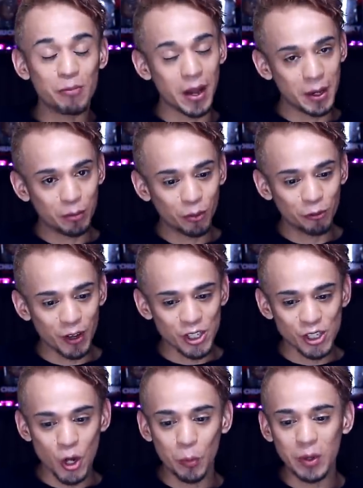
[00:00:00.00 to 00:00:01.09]
by a
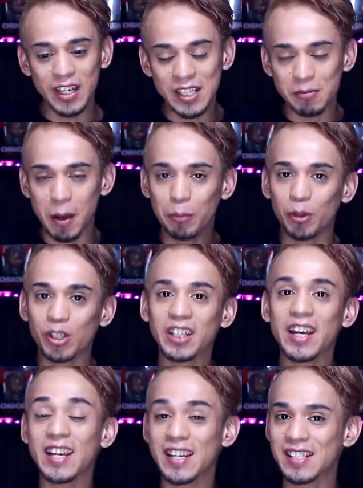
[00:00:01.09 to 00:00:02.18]
professional because my
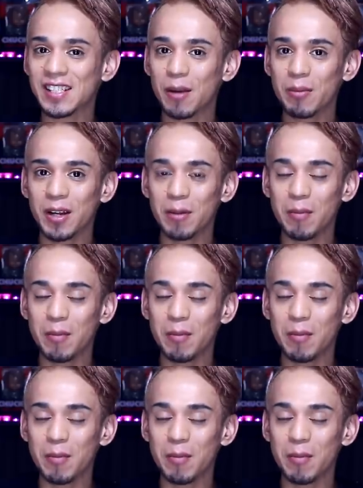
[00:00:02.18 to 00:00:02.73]
birthday is coming up.